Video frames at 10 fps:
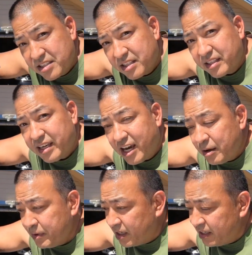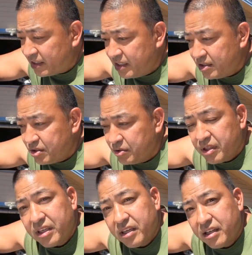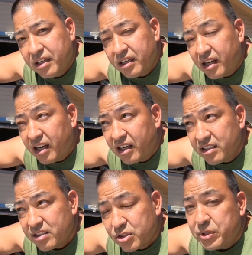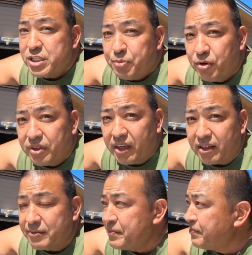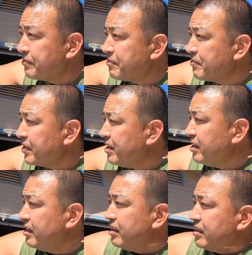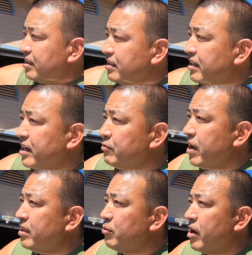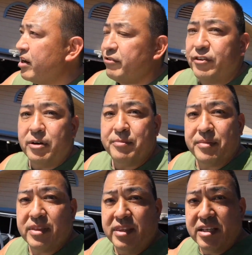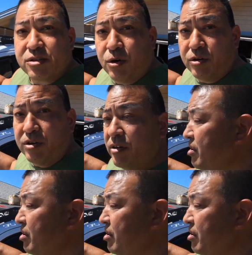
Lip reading: the cab connecting to the Switch Pro thing. Then I ran the wire from this corner